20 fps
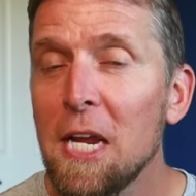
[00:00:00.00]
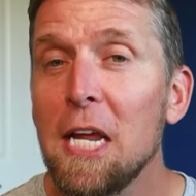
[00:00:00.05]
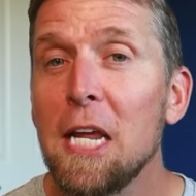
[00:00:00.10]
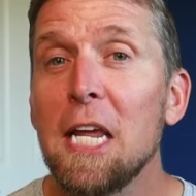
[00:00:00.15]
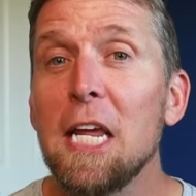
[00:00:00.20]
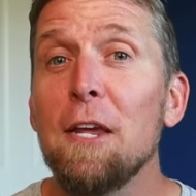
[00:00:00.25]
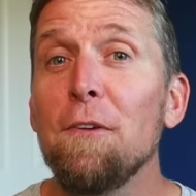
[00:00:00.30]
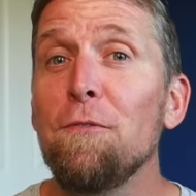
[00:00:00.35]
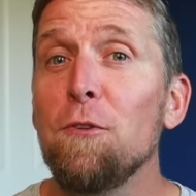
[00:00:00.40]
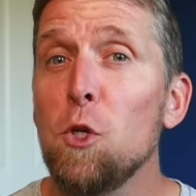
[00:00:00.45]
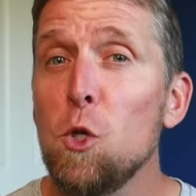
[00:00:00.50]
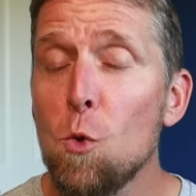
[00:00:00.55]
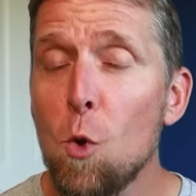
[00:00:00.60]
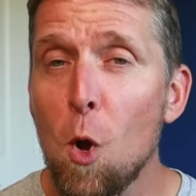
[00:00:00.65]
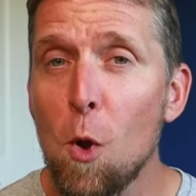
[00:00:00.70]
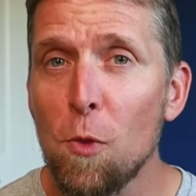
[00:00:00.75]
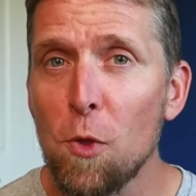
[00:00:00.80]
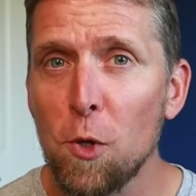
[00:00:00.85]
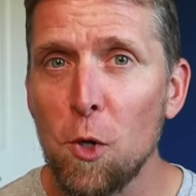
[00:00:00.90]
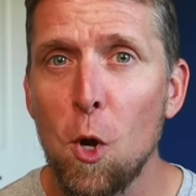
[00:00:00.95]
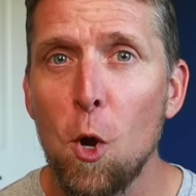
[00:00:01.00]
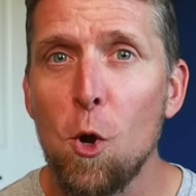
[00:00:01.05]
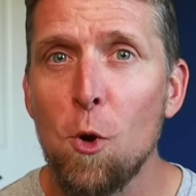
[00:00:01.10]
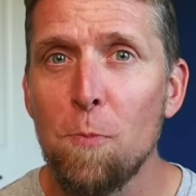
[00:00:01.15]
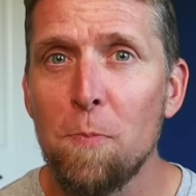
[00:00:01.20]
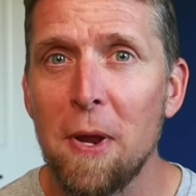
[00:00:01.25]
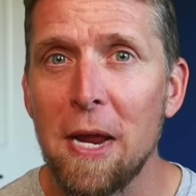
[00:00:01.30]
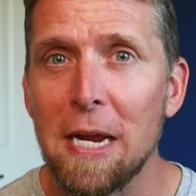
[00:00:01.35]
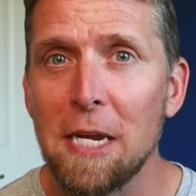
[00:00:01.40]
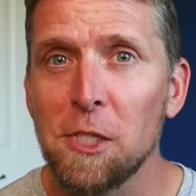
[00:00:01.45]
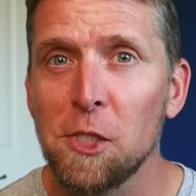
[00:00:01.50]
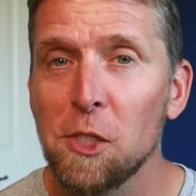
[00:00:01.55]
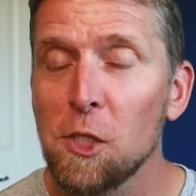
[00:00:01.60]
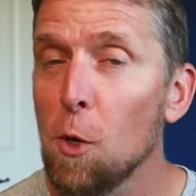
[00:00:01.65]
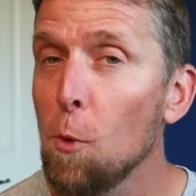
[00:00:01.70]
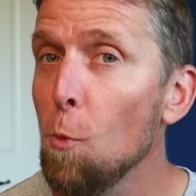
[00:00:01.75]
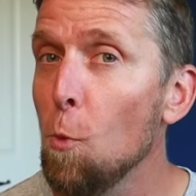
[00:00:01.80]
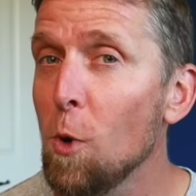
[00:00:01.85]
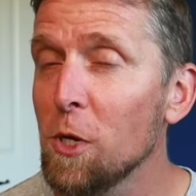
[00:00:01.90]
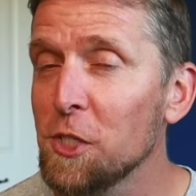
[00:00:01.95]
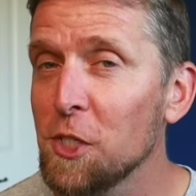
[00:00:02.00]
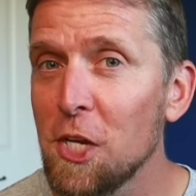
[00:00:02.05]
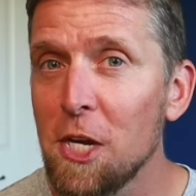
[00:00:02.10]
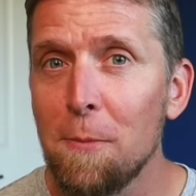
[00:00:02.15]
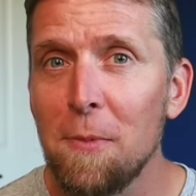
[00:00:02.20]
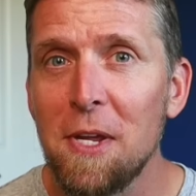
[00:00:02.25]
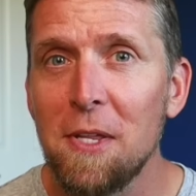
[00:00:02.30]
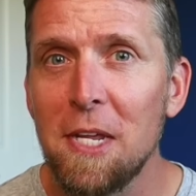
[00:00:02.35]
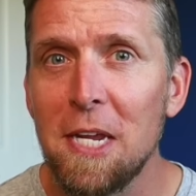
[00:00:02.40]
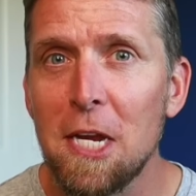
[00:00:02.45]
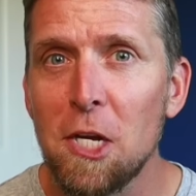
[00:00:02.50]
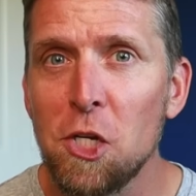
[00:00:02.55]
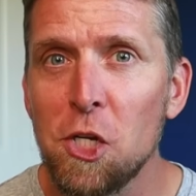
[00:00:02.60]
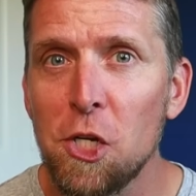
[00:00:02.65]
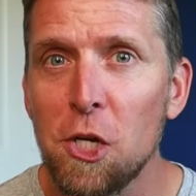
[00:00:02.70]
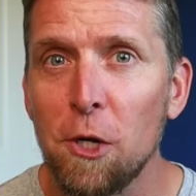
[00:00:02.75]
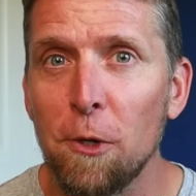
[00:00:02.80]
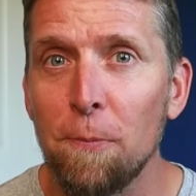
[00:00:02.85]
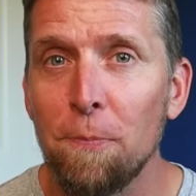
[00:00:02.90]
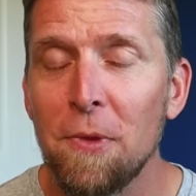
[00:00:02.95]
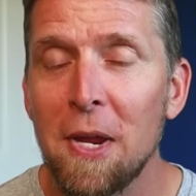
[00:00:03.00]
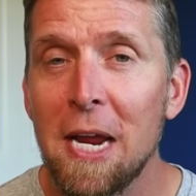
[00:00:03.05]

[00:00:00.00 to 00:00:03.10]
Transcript: If you own the code base, what's going to be the issue?